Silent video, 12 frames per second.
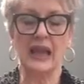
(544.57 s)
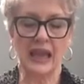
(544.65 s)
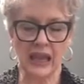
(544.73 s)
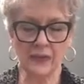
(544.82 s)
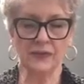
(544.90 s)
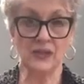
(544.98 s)

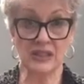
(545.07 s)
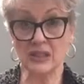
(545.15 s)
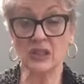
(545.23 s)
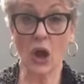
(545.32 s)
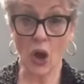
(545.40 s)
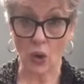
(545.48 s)
If
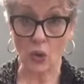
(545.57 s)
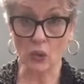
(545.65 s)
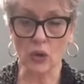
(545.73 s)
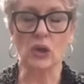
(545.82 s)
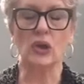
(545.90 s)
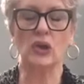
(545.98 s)

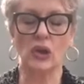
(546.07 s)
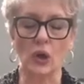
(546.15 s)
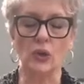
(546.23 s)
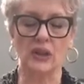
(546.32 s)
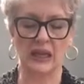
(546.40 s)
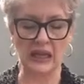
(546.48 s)
so,
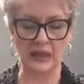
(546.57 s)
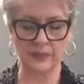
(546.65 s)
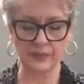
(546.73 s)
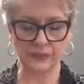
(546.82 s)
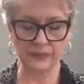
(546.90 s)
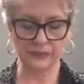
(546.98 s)
go there.
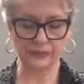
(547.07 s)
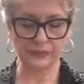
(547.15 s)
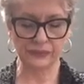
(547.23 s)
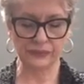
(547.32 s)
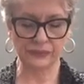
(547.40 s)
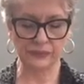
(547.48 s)

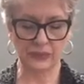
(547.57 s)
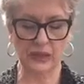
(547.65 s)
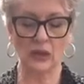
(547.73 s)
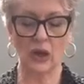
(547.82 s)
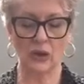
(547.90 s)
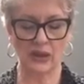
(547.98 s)

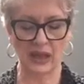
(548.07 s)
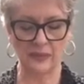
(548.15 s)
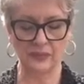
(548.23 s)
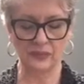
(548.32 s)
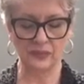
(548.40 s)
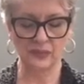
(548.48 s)
Go there.
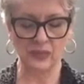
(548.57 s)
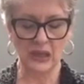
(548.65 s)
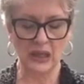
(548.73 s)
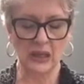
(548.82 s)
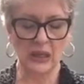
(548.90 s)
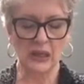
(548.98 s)

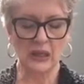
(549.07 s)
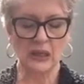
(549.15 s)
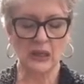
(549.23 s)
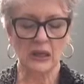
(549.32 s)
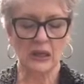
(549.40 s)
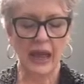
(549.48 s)

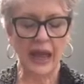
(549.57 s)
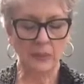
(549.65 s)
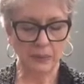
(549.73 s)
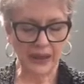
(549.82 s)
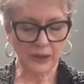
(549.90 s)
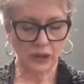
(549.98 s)

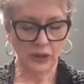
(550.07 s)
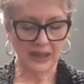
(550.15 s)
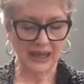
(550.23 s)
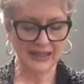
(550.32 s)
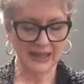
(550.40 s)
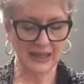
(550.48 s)
And picture
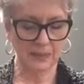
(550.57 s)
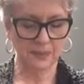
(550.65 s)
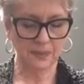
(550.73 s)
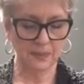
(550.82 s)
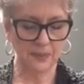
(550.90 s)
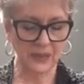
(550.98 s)
it.
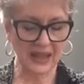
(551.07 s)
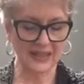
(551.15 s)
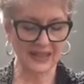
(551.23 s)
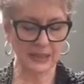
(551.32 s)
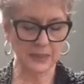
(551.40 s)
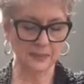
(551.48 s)

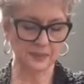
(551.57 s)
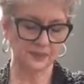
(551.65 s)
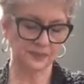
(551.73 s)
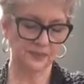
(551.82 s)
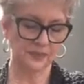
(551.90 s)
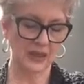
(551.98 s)

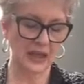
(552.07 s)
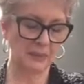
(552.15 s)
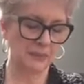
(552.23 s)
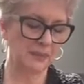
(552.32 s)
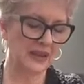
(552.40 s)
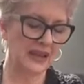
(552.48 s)

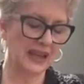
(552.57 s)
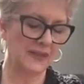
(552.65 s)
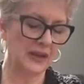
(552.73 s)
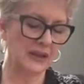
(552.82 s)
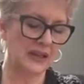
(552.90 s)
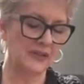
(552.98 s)
And give
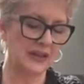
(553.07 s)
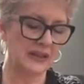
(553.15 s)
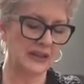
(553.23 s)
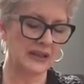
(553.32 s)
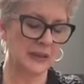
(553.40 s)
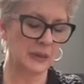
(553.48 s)
it a
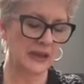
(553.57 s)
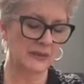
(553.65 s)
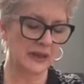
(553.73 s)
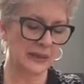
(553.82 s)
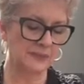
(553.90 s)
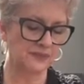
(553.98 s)
little bit
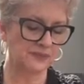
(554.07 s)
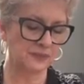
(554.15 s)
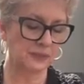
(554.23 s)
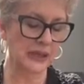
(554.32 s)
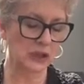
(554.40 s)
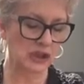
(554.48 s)
of a
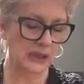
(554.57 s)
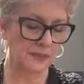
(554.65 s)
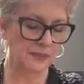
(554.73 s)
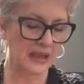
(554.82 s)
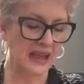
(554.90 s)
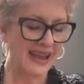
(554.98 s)
picture.
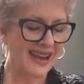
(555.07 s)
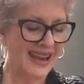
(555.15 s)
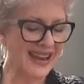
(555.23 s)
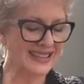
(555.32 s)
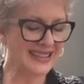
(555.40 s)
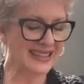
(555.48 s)

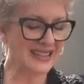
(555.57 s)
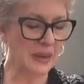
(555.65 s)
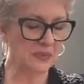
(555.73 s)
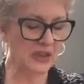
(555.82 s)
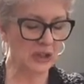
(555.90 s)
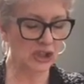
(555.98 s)
Is it
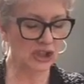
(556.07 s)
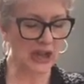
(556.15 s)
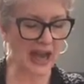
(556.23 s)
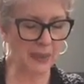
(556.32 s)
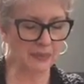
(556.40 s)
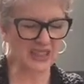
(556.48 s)
something
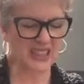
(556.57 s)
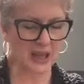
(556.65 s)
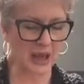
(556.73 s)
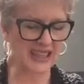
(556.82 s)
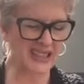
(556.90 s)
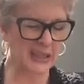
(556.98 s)
sharp that's
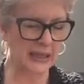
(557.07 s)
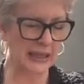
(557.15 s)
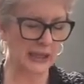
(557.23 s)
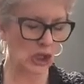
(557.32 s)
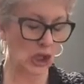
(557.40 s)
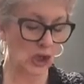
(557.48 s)
kind of
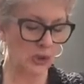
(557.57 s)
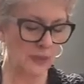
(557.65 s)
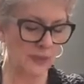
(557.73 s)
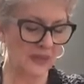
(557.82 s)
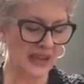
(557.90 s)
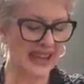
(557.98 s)
digging
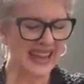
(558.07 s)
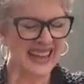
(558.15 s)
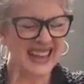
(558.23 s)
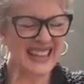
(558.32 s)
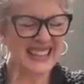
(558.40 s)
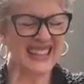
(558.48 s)
you?
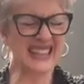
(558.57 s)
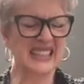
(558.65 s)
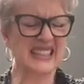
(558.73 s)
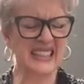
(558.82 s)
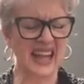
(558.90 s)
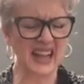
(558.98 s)
Is it a
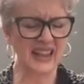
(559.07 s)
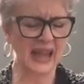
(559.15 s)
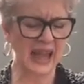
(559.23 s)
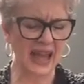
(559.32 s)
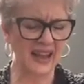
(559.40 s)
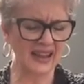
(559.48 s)

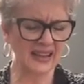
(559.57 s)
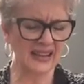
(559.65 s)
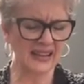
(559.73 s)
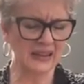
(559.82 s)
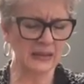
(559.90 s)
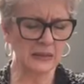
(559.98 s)
dull
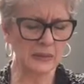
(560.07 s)
ache?